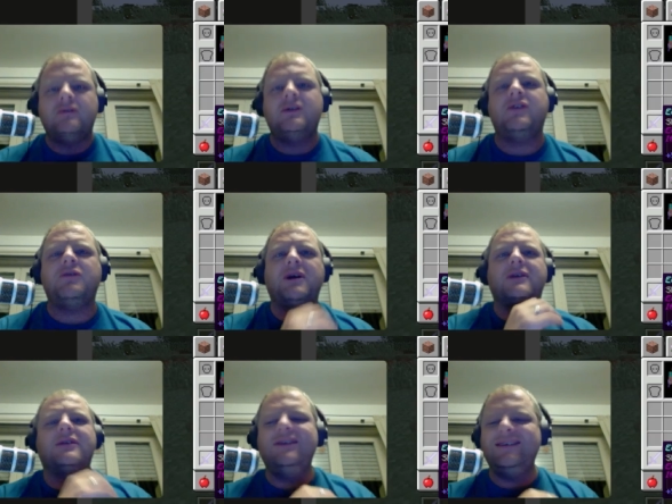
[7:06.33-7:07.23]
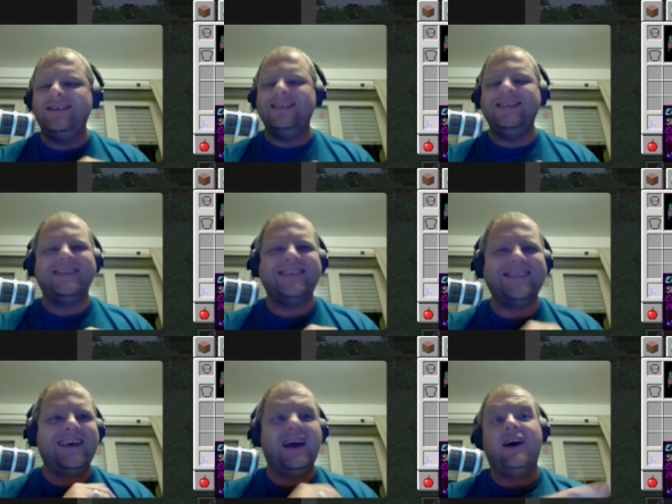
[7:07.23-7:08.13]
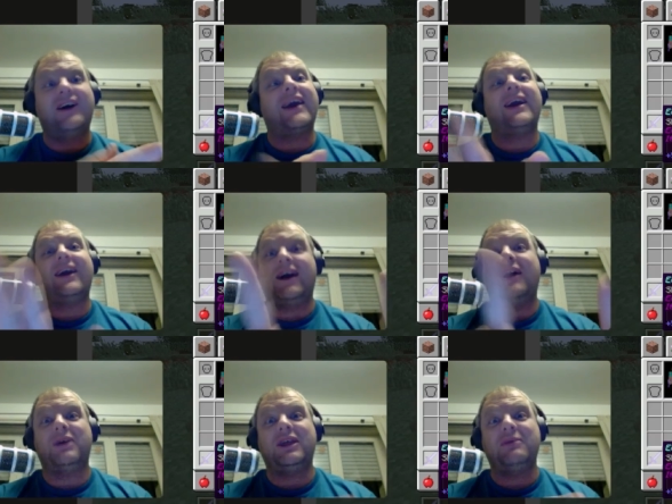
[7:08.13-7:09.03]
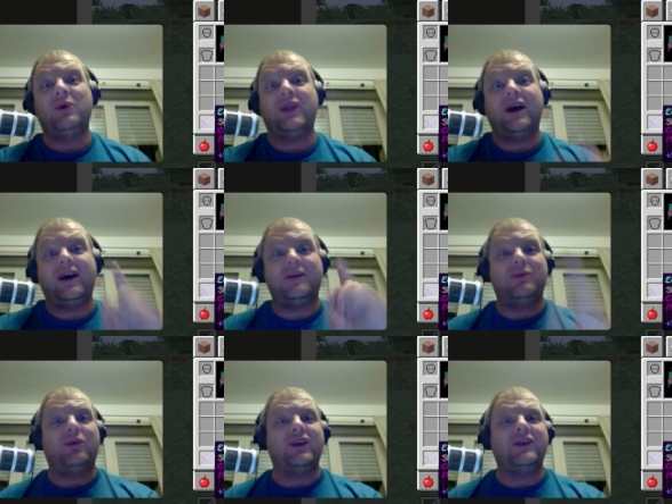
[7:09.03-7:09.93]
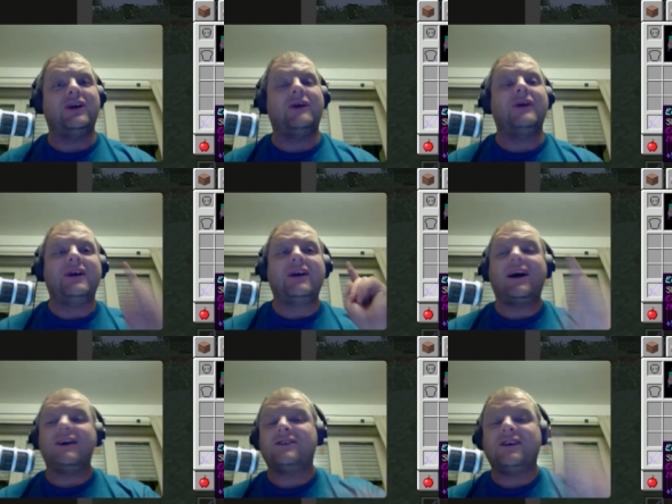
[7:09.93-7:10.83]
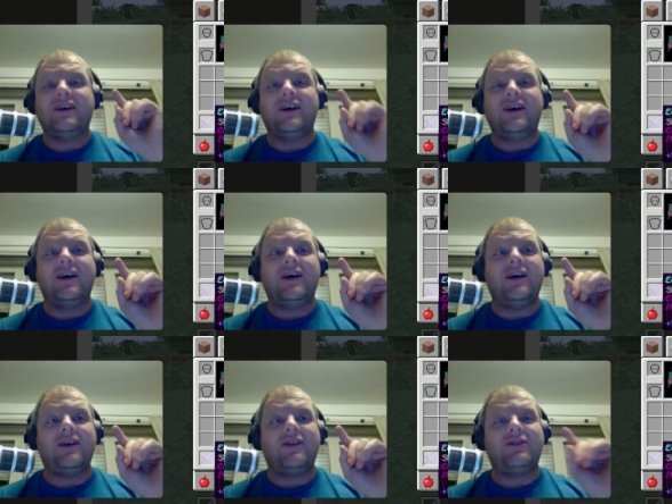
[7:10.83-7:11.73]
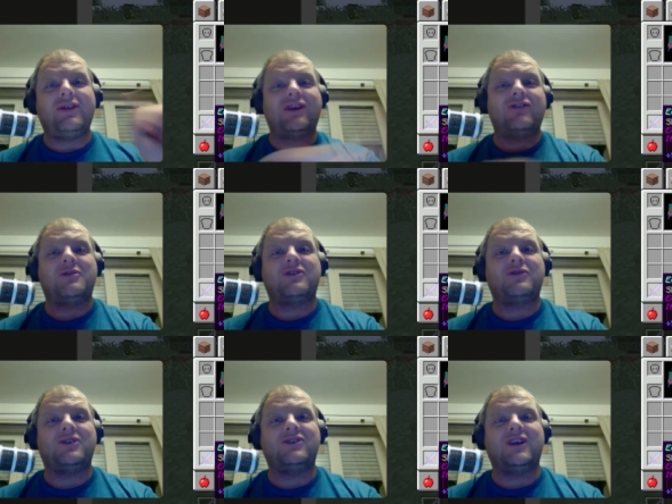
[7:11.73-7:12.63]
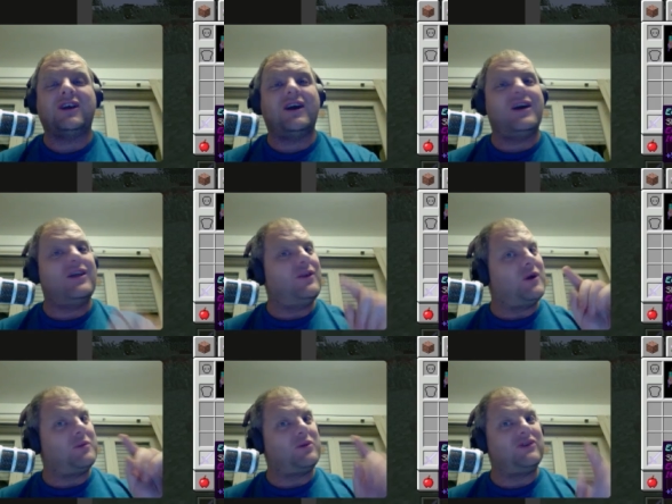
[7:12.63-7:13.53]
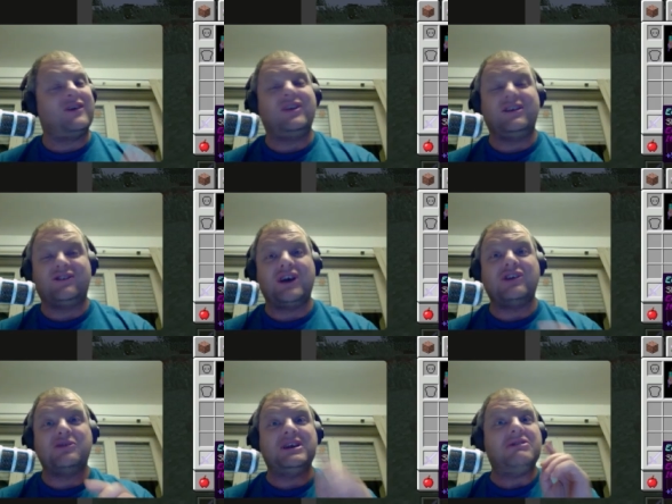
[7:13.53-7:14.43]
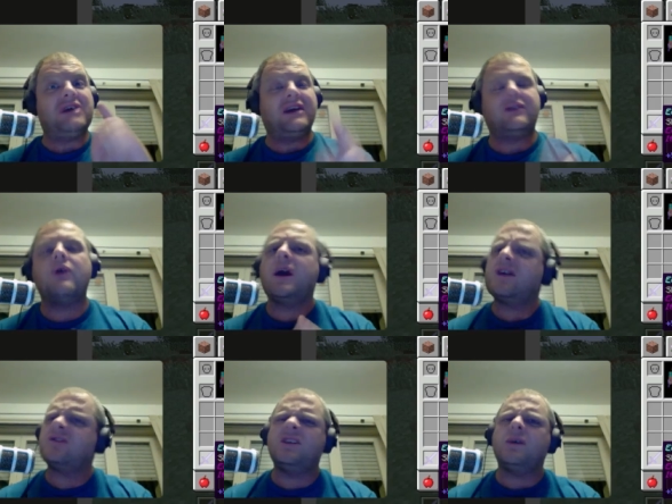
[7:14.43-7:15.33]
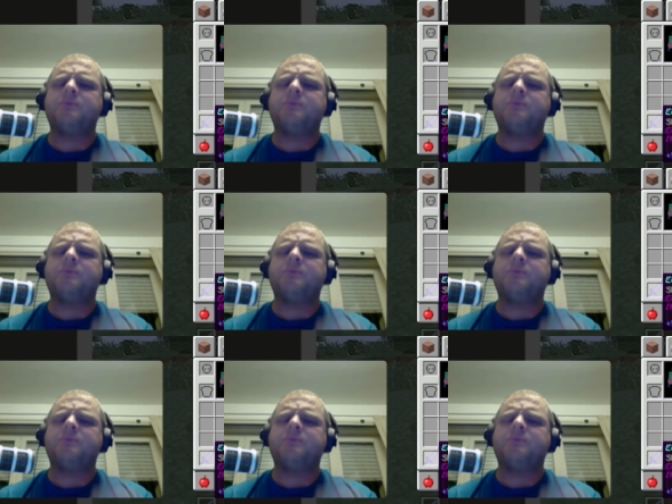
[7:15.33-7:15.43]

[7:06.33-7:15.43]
Never mind. Okay, I'm getting bored now, and I'm boring you now. Guys, thank you very much for watching. 1.7 is going to be great. Oh, actually, no.